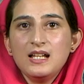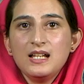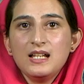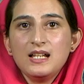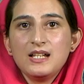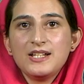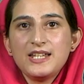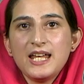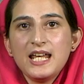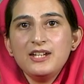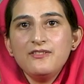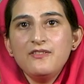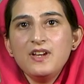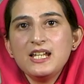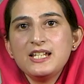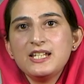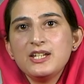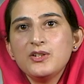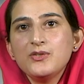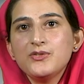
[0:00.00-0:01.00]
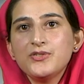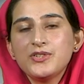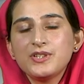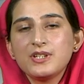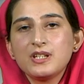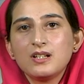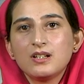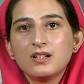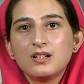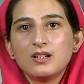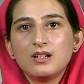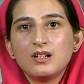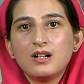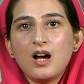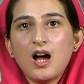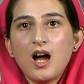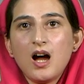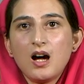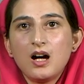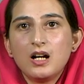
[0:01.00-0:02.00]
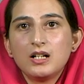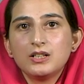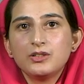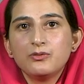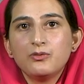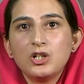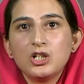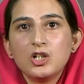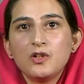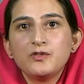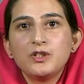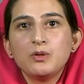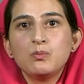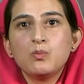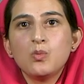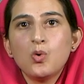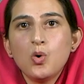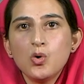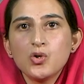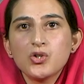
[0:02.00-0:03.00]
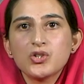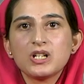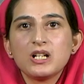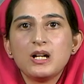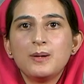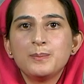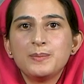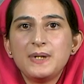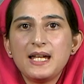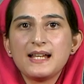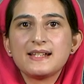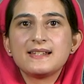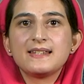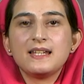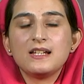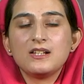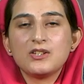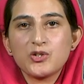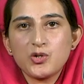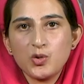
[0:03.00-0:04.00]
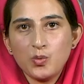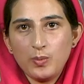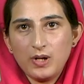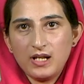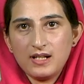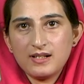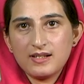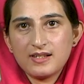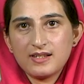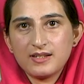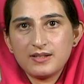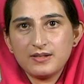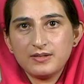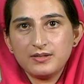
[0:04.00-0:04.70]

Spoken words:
Derivatives are one of the most complex instruments.